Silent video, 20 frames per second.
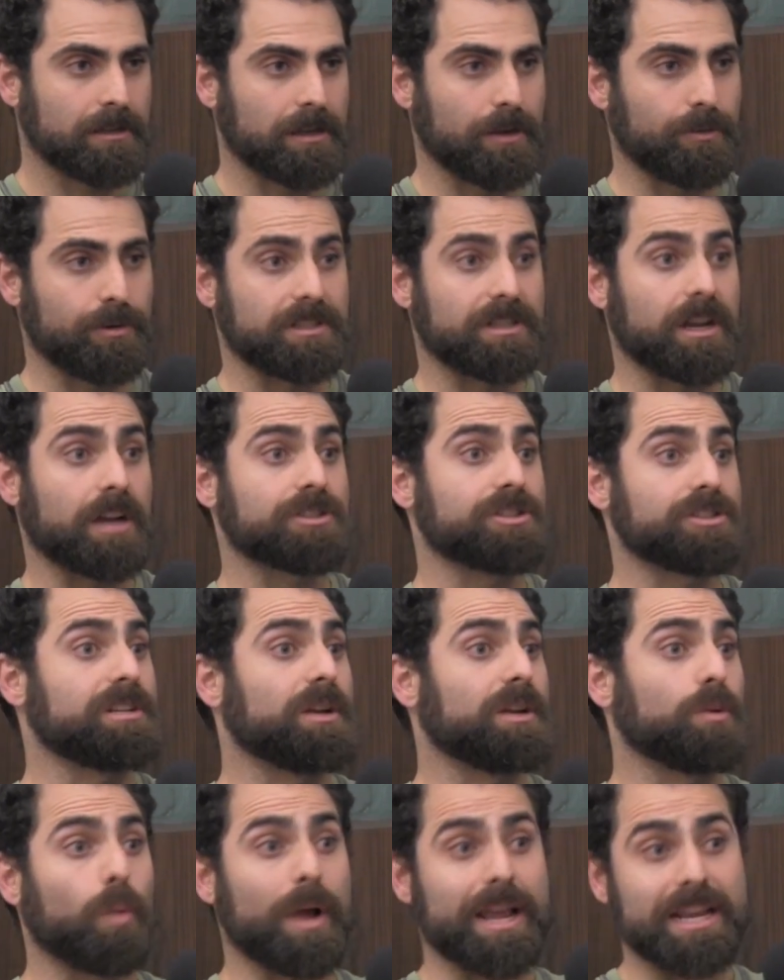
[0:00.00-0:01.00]
a reduction
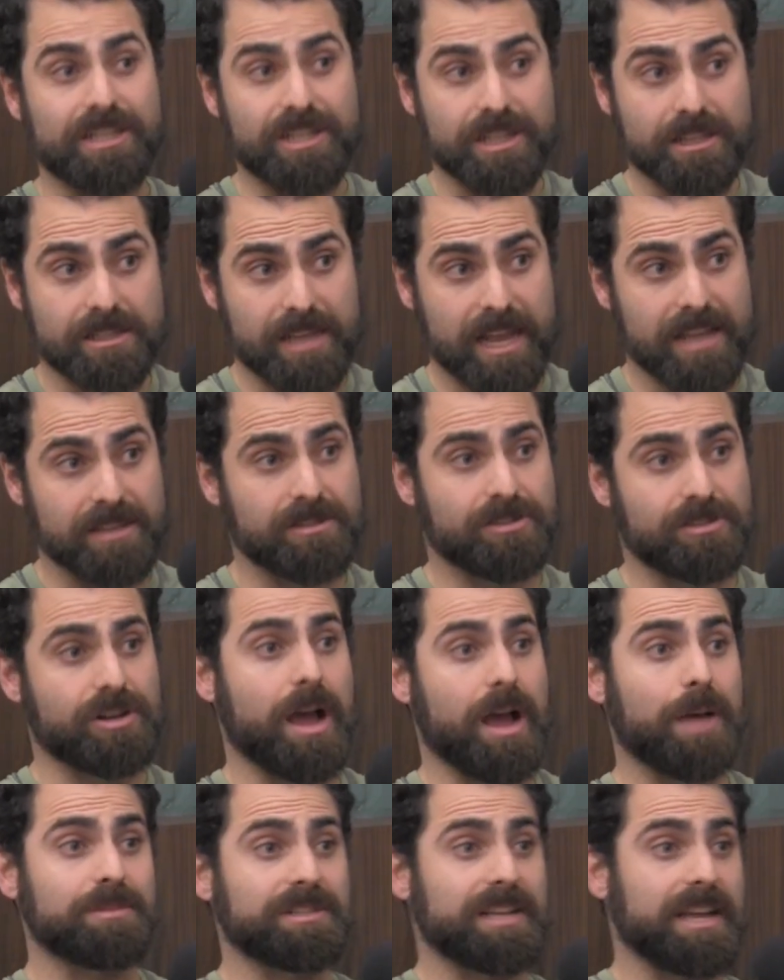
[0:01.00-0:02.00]
in wages as
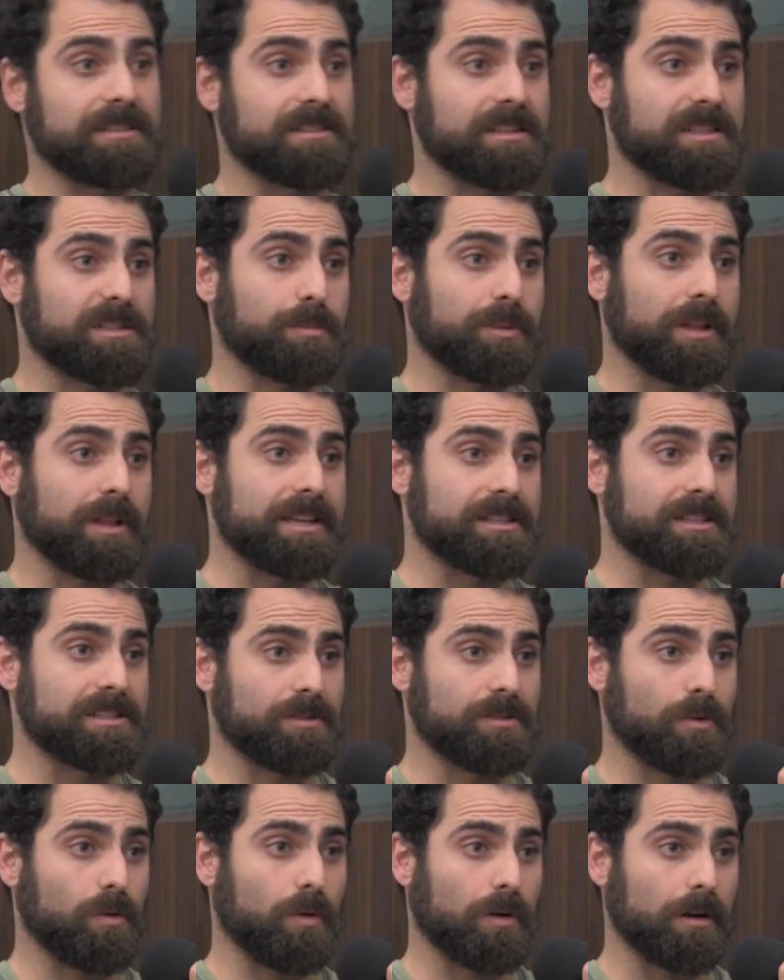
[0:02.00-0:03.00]
jobs get
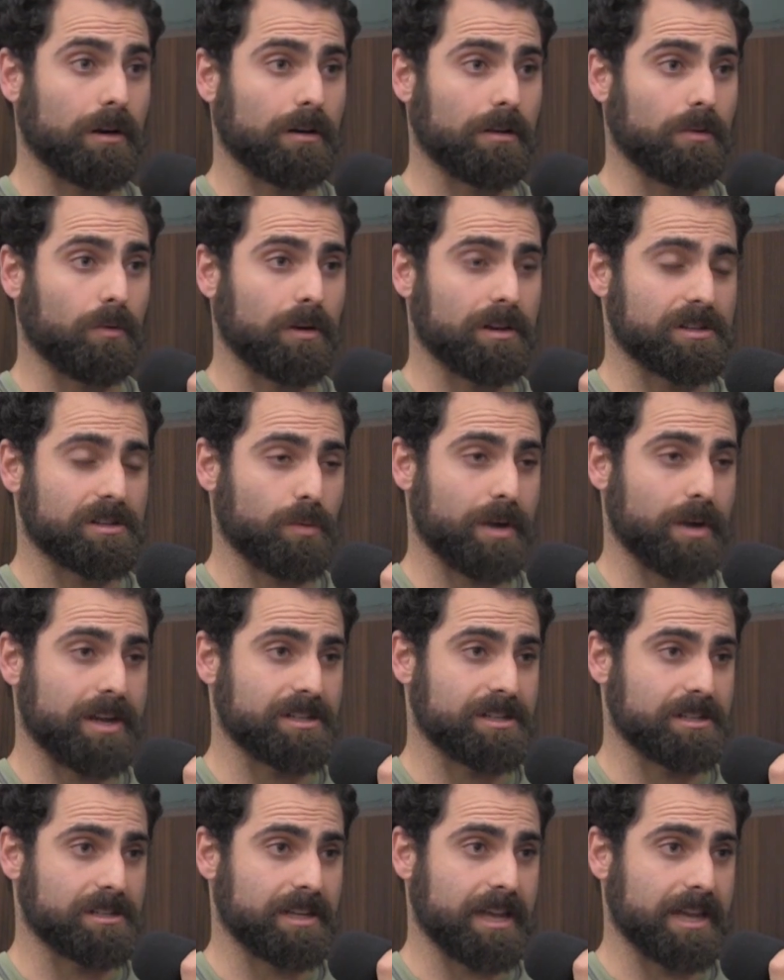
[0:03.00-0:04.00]
displaced or as
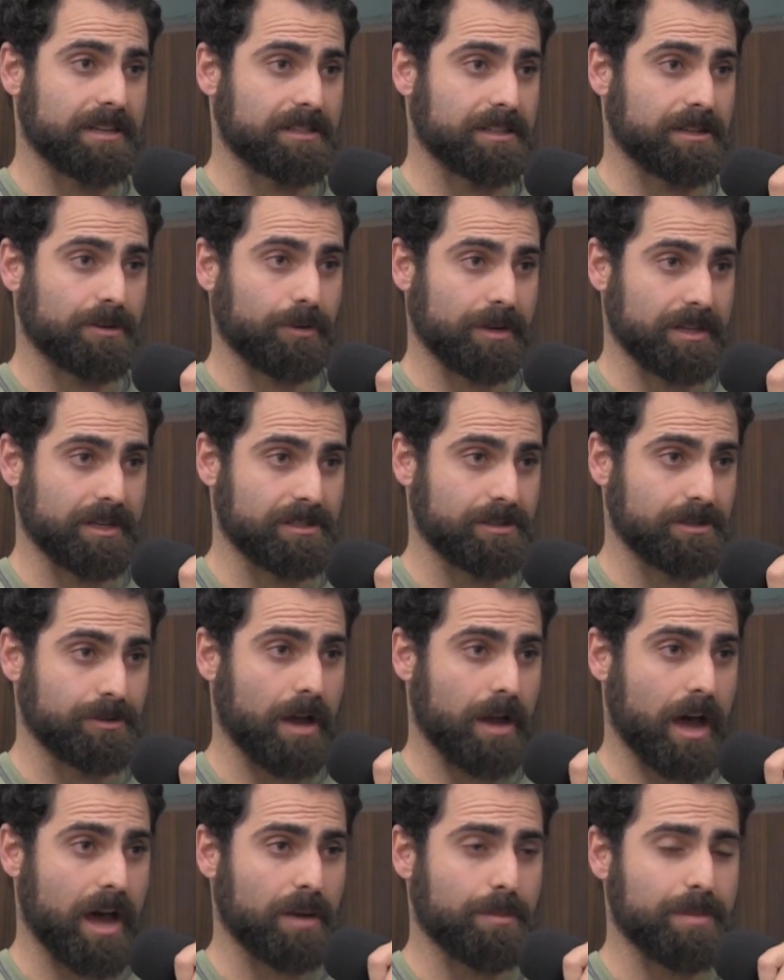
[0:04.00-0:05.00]
wages get decreased due
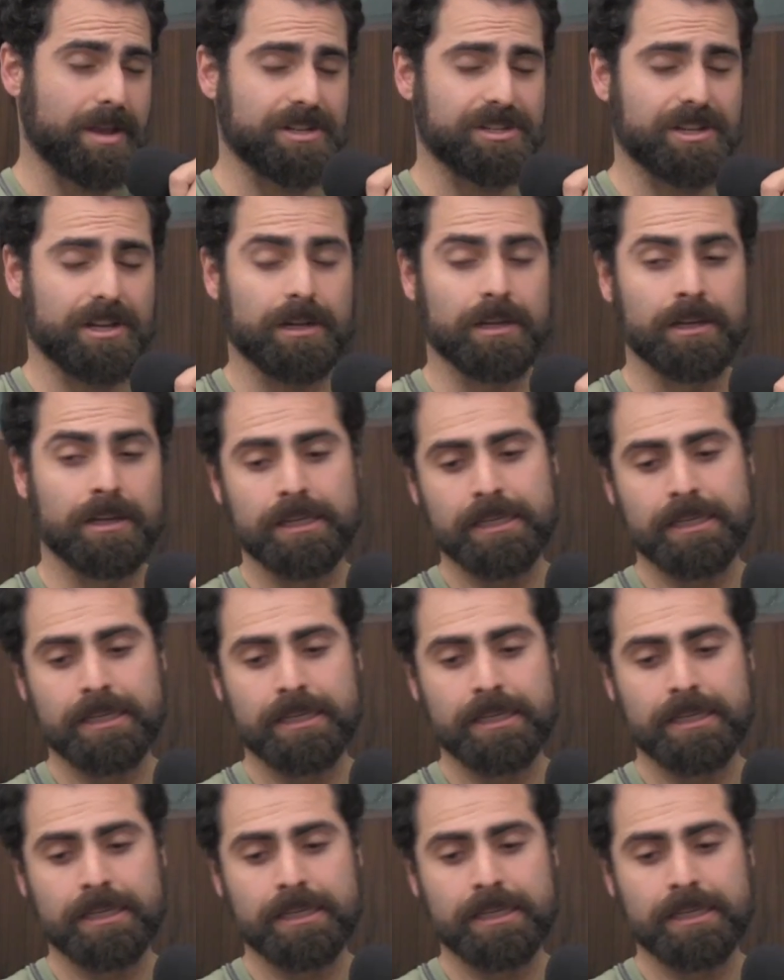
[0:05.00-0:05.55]
to automation.